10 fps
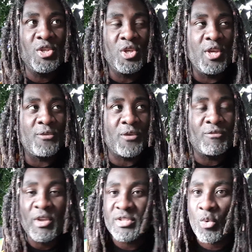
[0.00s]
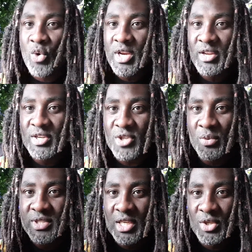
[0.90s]
if there's a winner, there's
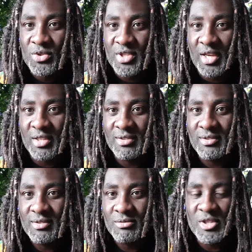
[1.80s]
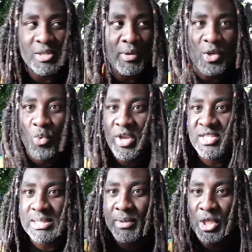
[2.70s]
always a loser. When somebody
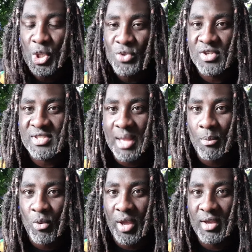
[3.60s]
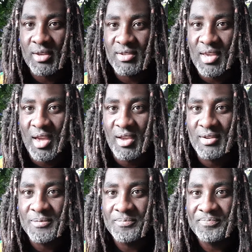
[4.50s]
wins, somebody loses somewhere. Yeah?
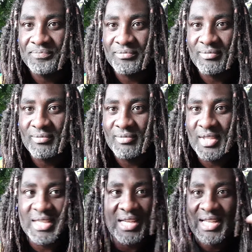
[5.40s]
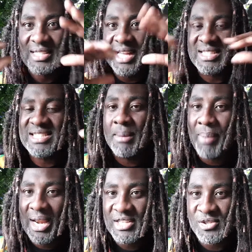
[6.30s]
That is the
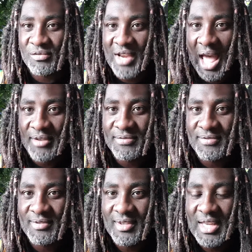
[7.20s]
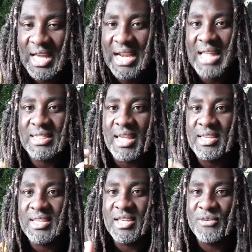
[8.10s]
balance of life. And I
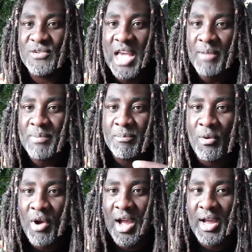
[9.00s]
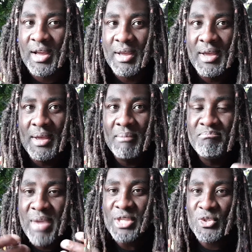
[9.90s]
think if young people are
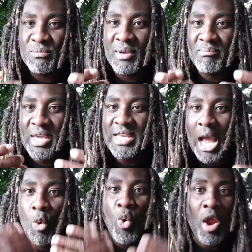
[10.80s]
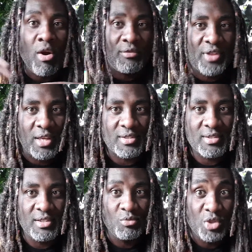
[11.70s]
made aware of this,
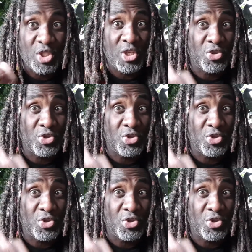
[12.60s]
which is the